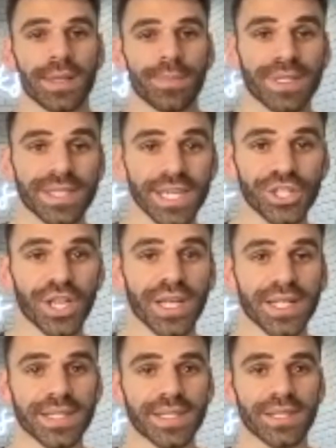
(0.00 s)

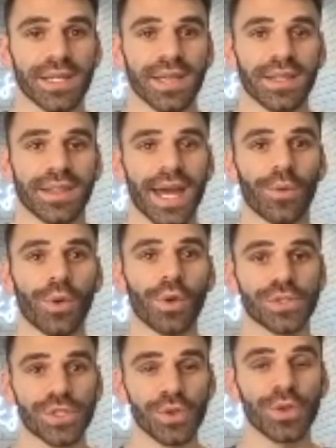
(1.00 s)
positions that
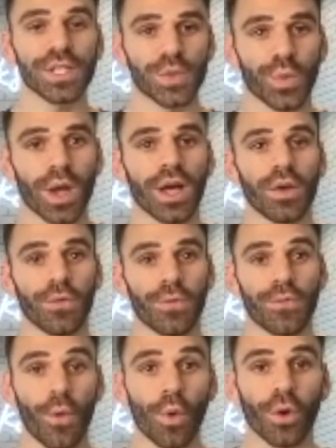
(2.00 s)
will suit us well
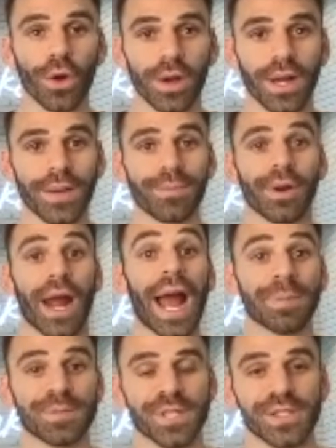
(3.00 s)
for
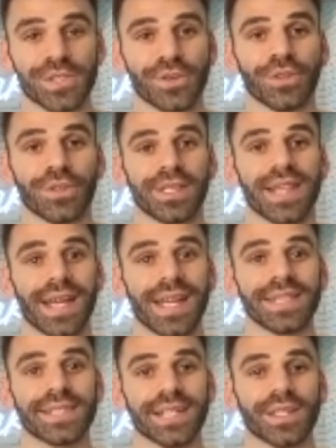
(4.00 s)
perhaps uncertainty that
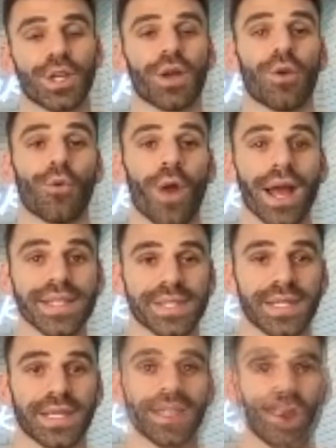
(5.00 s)
is on the
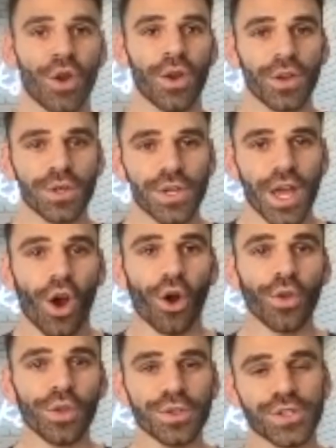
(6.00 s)
horizon.
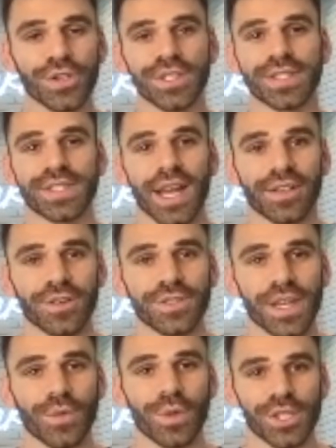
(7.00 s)
Are there certain
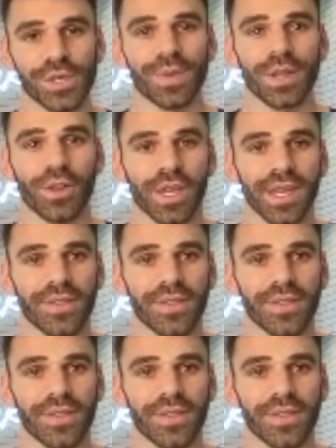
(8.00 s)
sectors that we should be looking